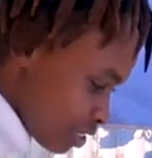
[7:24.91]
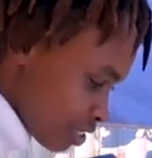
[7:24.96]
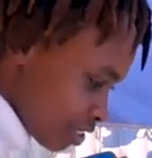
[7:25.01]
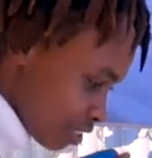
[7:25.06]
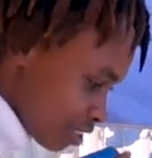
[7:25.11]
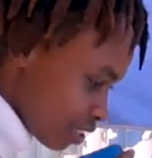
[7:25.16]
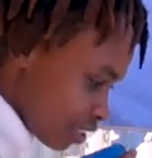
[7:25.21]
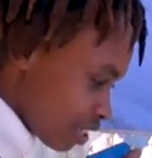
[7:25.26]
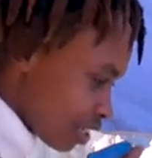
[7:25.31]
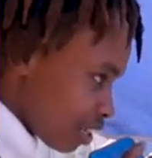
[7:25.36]
Yeah.
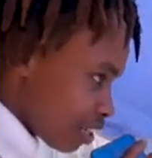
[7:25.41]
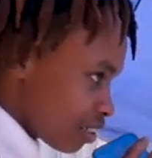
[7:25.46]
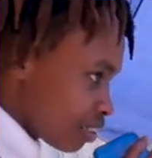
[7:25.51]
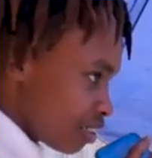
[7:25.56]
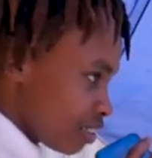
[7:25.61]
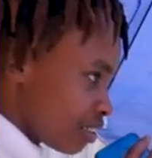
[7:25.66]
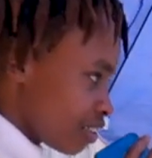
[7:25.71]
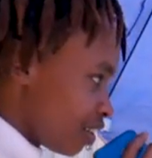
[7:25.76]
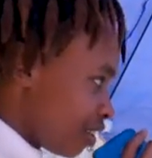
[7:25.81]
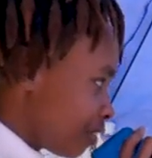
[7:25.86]

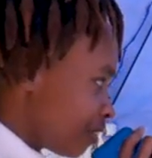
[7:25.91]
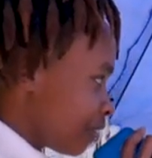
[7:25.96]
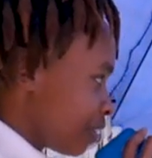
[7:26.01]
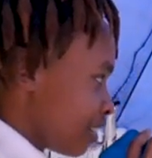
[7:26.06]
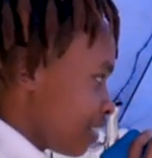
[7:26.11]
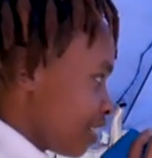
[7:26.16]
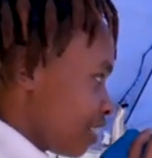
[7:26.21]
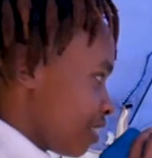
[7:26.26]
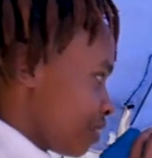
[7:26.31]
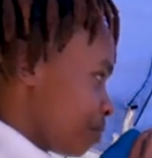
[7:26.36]
Cuddled, huh?
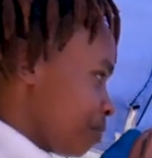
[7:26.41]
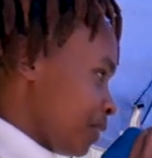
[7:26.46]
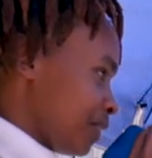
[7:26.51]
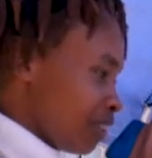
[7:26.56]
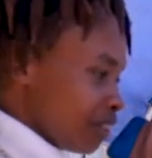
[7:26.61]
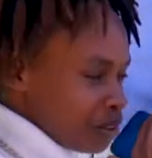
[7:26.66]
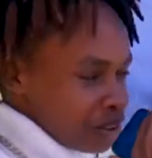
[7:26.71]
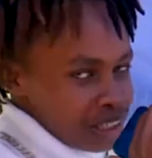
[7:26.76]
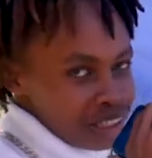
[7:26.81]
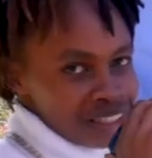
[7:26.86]

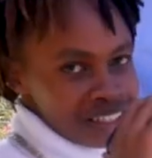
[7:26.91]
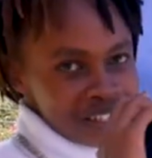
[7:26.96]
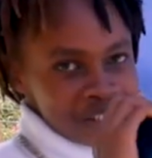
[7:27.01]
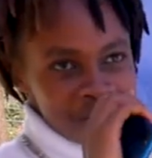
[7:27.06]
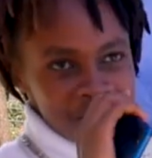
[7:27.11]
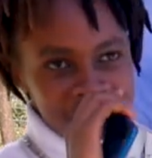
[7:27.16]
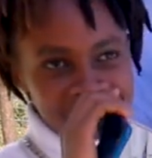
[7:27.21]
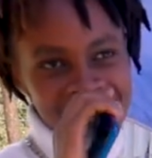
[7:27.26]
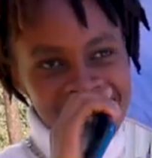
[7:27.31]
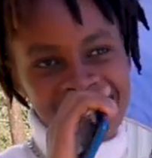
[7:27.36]
Okay,
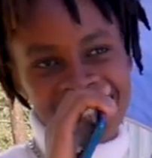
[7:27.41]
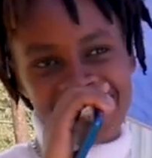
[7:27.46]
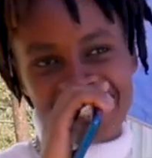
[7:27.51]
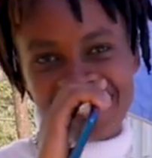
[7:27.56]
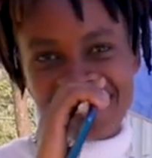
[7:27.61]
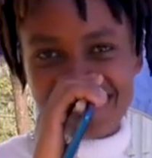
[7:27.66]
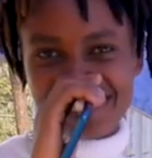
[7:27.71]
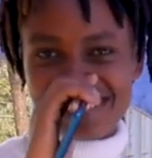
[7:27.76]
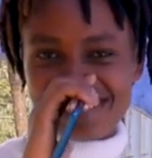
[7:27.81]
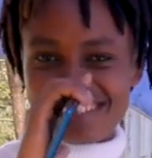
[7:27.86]
nice.
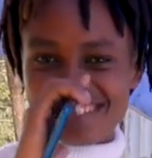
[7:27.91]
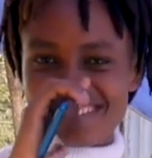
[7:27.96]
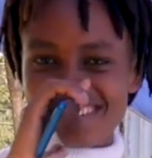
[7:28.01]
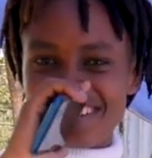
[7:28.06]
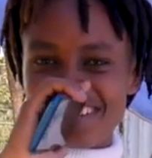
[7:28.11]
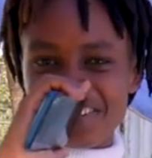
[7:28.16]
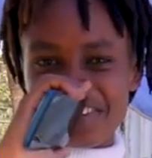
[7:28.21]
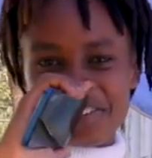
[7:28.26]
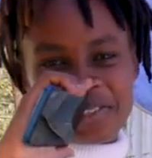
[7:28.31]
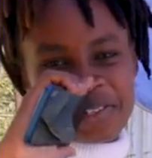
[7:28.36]
Hilda
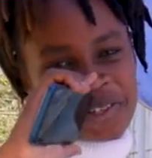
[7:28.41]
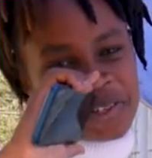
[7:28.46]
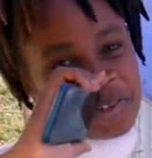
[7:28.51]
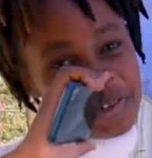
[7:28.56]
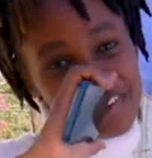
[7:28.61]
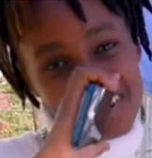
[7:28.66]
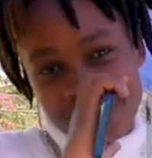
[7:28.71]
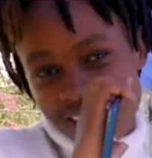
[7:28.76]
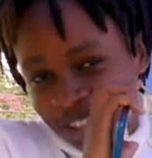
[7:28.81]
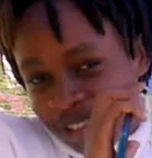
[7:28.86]
said you
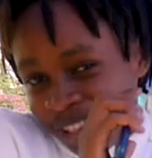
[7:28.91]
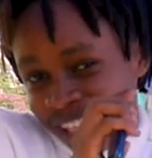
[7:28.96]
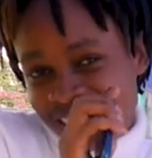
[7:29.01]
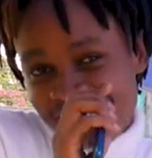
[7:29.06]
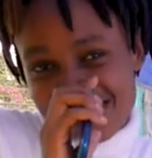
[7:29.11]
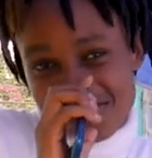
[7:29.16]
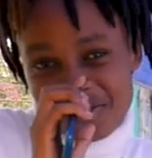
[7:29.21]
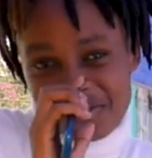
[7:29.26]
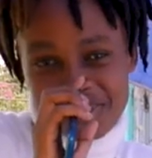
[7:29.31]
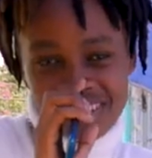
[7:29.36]
had, you
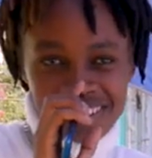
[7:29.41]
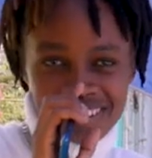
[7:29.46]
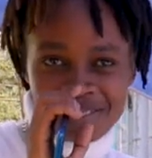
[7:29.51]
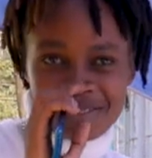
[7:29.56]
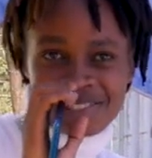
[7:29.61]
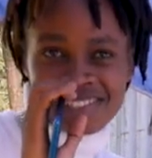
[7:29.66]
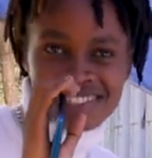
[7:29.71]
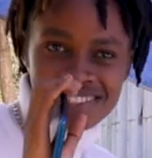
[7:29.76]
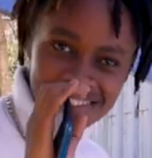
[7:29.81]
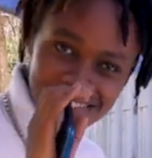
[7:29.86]
guys, you had
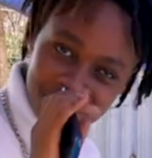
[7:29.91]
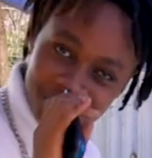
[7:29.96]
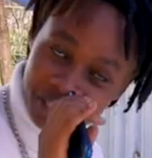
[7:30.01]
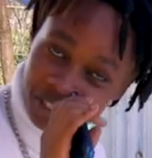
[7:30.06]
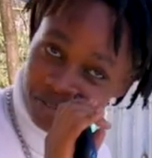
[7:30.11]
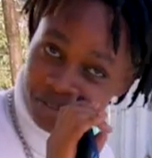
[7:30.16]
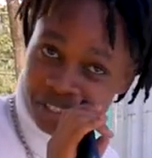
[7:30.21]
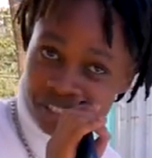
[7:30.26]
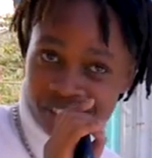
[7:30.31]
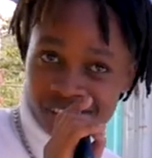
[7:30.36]

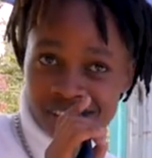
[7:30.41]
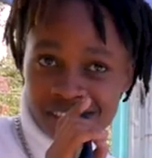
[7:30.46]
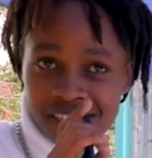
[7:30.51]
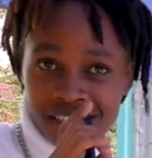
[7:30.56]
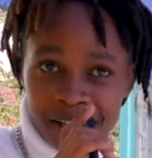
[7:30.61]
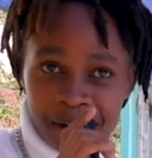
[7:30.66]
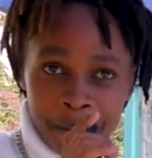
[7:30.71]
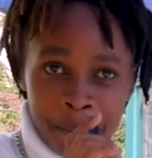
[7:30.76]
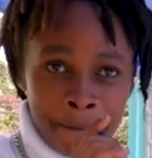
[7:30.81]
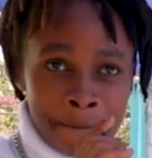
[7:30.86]
whatever she
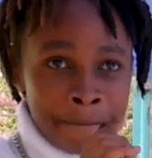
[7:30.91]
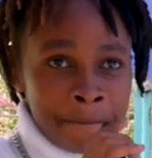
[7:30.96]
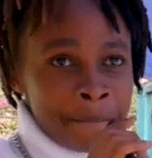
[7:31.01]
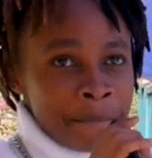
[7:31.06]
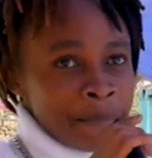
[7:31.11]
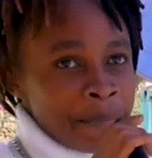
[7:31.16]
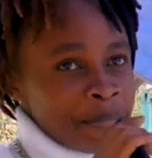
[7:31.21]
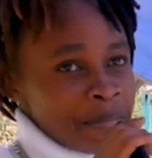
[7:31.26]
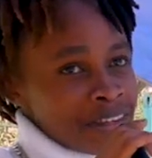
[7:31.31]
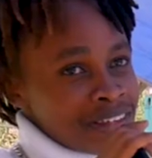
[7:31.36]
said.
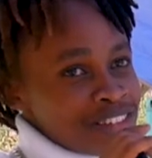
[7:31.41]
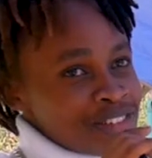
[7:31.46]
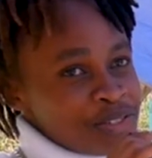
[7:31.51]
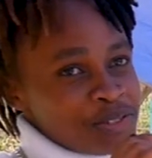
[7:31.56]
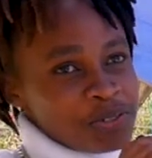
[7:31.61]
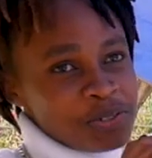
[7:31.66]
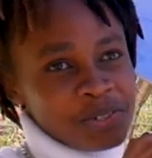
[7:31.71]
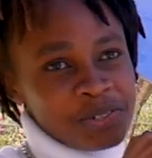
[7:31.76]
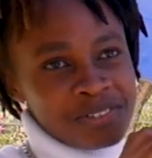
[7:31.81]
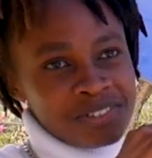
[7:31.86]

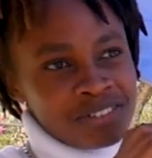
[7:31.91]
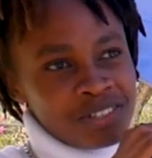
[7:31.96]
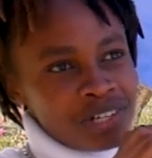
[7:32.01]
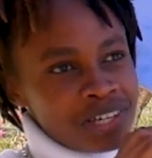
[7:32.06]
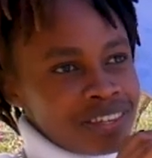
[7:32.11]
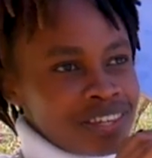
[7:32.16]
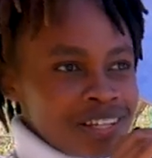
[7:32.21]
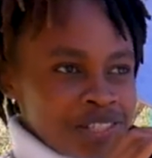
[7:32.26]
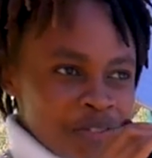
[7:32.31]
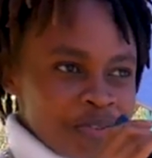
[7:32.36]
So, okay,
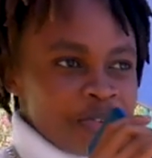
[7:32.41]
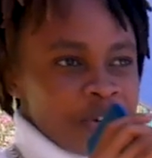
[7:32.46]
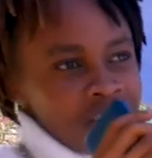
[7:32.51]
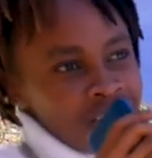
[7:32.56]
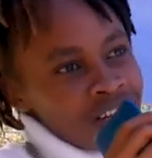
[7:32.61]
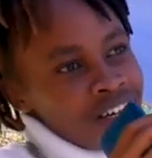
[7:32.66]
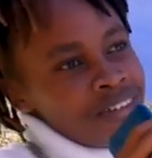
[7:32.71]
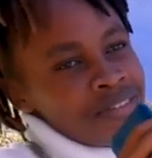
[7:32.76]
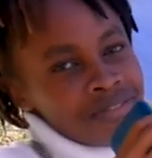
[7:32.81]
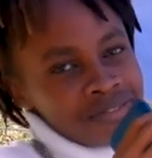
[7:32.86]
that's fair
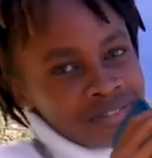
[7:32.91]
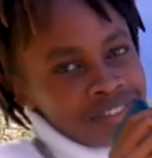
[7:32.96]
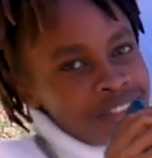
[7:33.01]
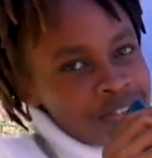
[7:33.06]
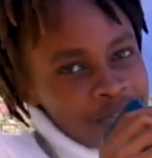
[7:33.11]
enough.